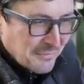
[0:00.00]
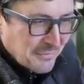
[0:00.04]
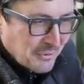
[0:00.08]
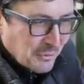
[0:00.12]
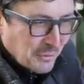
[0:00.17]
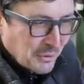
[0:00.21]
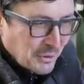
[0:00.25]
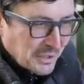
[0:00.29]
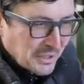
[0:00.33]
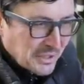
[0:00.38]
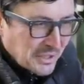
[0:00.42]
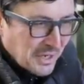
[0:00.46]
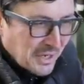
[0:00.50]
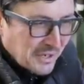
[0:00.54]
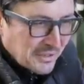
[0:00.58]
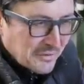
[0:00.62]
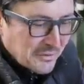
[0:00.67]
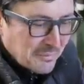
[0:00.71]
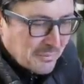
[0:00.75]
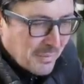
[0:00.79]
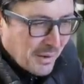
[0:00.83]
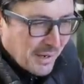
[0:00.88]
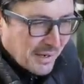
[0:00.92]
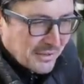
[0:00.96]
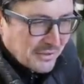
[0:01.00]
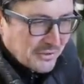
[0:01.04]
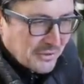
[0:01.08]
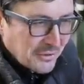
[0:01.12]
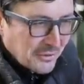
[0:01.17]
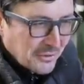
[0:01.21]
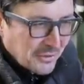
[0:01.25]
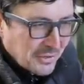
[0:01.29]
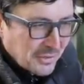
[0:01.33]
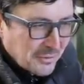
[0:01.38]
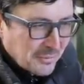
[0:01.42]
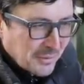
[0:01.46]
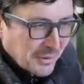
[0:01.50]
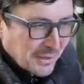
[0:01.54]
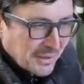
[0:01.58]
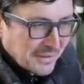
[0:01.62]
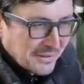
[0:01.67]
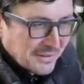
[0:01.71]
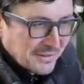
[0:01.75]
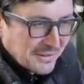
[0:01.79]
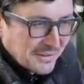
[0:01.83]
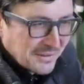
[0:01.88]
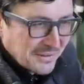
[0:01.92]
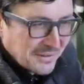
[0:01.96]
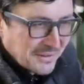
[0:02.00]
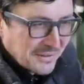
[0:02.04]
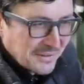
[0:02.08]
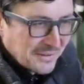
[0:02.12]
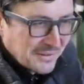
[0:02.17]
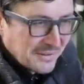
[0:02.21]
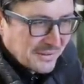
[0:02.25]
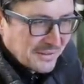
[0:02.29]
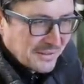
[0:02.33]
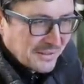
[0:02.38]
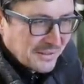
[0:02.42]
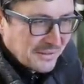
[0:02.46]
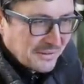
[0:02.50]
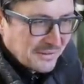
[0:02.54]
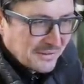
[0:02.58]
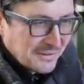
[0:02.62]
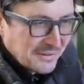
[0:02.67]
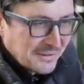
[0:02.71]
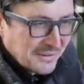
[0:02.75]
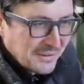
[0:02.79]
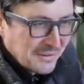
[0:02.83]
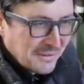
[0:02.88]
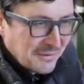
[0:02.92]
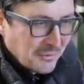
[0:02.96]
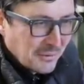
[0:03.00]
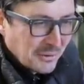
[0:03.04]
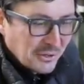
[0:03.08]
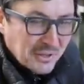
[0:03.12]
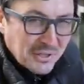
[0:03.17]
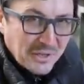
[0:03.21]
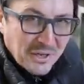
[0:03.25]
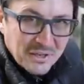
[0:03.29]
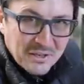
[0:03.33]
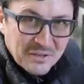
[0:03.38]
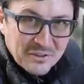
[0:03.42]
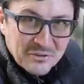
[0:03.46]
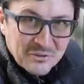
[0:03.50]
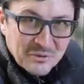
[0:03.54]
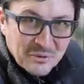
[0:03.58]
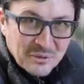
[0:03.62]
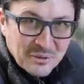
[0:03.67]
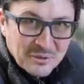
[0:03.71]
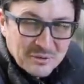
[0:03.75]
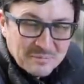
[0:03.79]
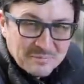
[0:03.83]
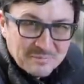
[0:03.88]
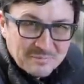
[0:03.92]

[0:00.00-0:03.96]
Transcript: really got his mind turning, but he really got into it.